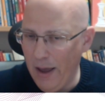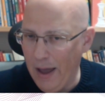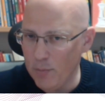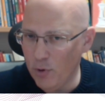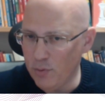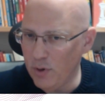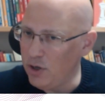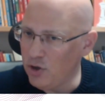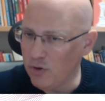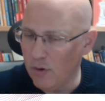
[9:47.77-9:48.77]
I'm not really
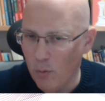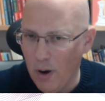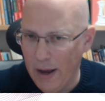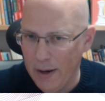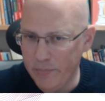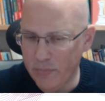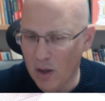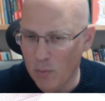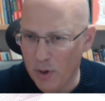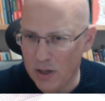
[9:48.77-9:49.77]
sure why,
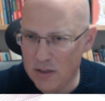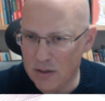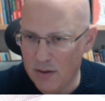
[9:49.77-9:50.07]
but